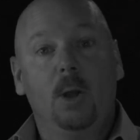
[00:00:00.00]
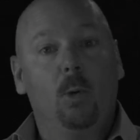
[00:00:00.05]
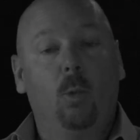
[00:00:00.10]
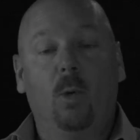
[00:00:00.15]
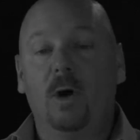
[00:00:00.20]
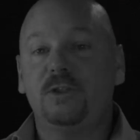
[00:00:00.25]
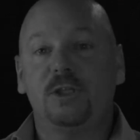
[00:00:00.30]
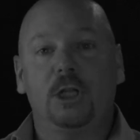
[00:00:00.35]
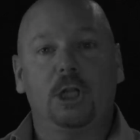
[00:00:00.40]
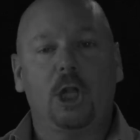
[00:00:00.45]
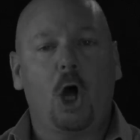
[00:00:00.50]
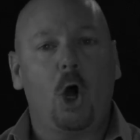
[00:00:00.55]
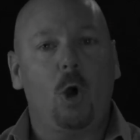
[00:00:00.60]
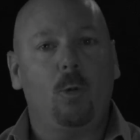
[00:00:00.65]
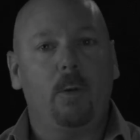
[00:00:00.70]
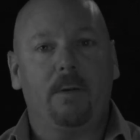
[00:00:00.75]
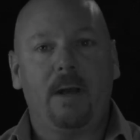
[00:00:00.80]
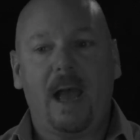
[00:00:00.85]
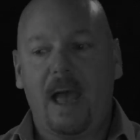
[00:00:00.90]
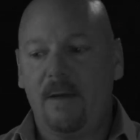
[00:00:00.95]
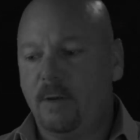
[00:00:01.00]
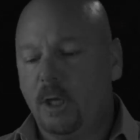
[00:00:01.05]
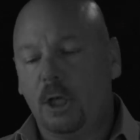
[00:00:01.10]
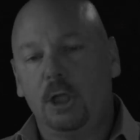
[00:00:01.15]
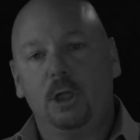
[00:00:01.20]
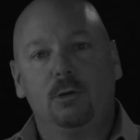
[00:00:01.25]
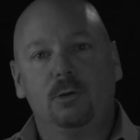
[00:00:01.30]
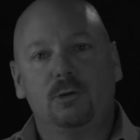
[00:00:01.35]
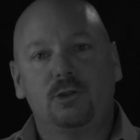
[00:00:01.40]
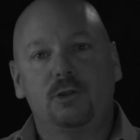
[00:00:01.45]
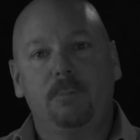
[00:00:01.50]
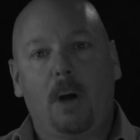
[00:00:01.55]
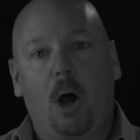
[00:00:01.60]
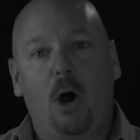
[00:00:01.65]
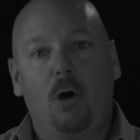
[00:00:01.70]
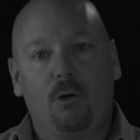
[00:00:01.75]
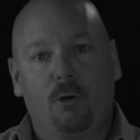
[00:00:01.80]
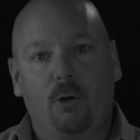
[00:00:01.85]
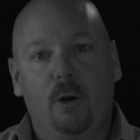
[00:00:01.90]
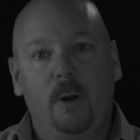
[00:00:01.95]
Wasn't long, we were having a little
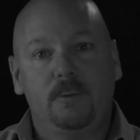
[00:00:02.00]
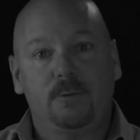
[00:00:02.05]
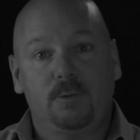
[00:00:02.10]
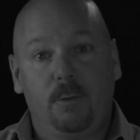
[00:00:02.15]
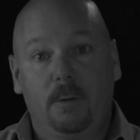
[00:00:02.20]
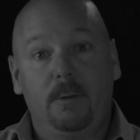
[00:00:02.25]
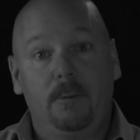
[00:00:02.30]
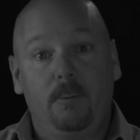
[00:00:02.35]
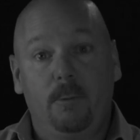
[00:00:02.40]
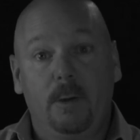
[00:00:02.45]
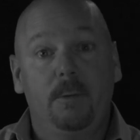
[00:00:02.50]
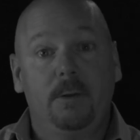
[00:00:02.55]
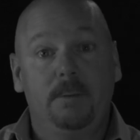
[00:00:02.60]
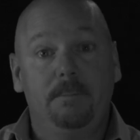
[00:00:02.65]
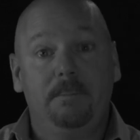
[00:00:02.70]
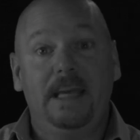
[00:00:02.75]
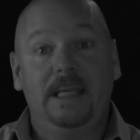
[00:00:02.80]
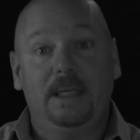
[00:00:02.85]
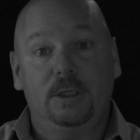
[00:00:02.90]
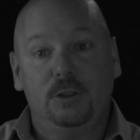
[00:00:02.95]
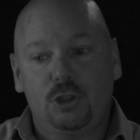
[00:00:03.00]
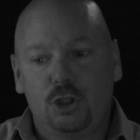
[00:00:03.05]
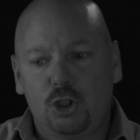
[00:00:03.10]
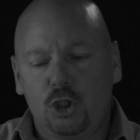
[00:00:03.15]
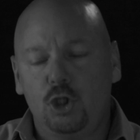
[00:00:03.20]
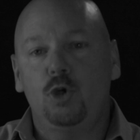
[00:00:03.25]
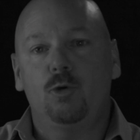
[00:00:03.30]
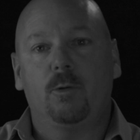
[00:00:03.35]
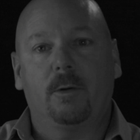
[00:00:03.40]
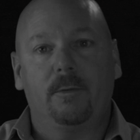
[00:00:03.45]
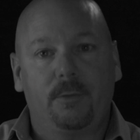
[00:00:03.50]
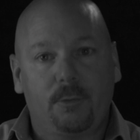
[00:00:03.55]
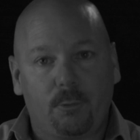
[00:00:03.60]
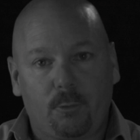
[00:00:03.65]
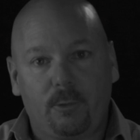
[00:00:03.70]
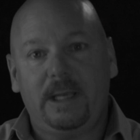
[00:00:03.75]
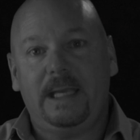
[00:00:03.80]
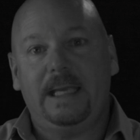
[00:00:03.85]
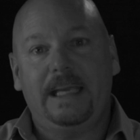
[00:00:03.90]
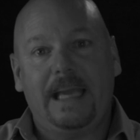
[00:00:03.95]
small groups where we would meet in 2 or
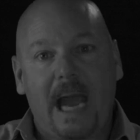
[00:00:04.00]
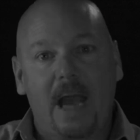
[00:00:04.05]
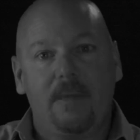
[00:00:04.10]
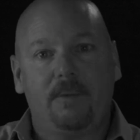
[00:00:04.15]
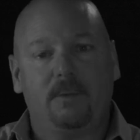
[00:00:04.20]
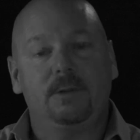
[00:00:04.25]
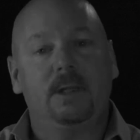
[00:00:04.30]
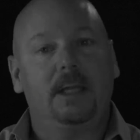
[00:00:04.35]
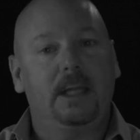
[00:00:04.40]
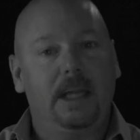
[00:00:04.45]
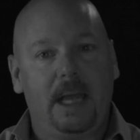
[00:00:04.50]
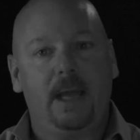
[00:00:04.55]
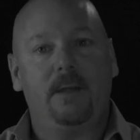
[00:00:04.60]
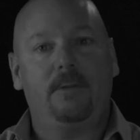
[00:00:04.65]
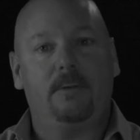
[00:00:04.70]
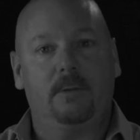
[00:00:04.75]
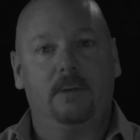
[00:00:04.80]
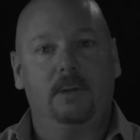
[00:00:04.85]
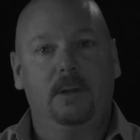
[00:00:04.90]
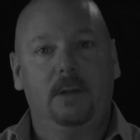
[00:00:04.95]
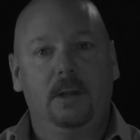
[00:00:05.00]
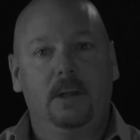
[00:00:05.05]
3 gathered together.